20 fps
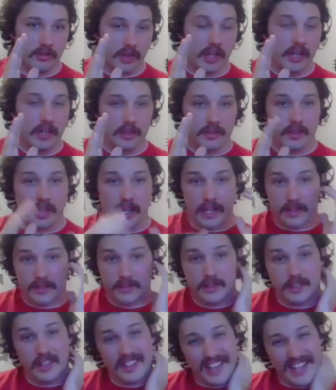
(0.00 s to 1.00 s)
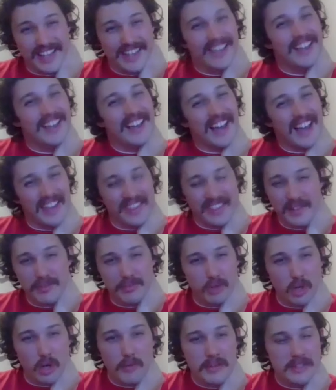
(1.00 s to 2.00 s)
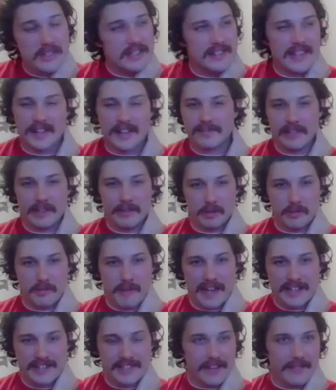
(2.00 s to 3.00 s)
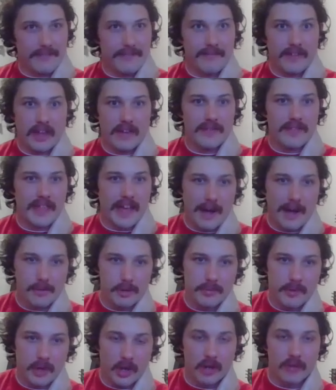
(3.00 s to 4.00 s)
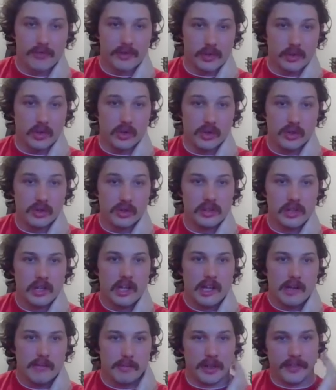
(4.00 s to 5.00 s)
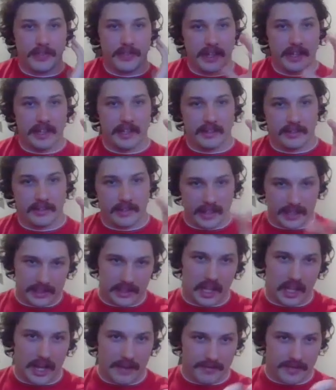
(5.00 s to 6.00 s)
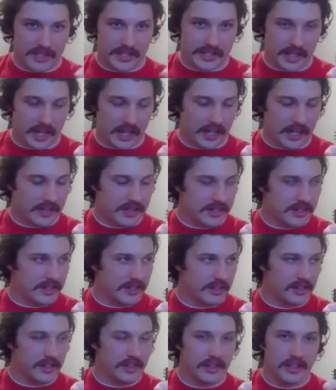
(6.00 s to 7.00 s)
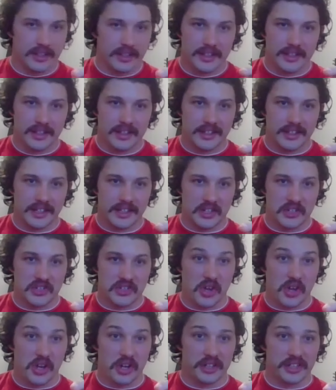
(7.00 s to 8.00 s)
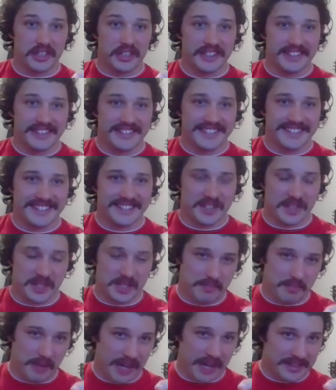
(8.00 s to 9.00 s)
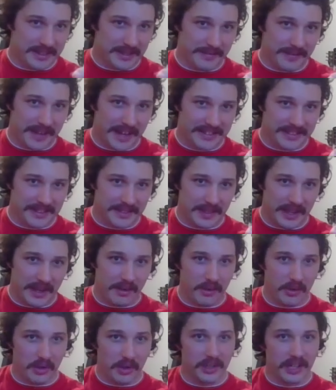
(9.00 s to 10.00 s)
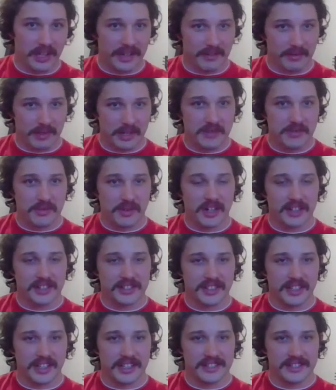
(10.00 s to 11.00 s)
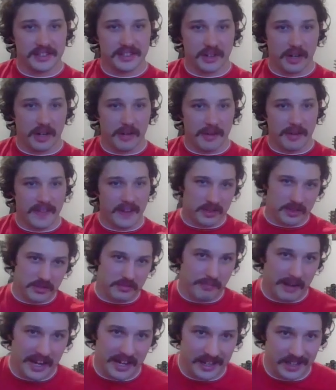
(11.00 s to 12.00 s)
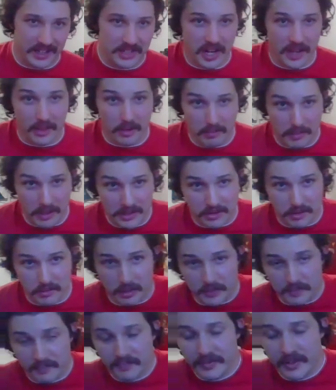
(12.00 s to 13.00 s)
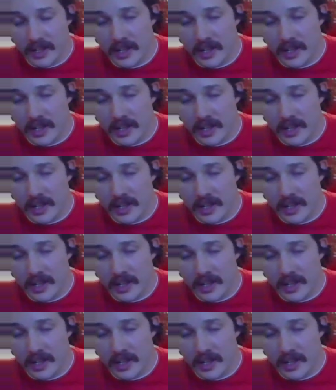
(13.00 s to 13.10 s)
Right? Yeah. Like I think Rumours is like Fleetwood Mac's like 5th album overall, but their lives sucked internally, despite the fact that they were all like rich rock stars. You know what I mean? They were just making each other miserable.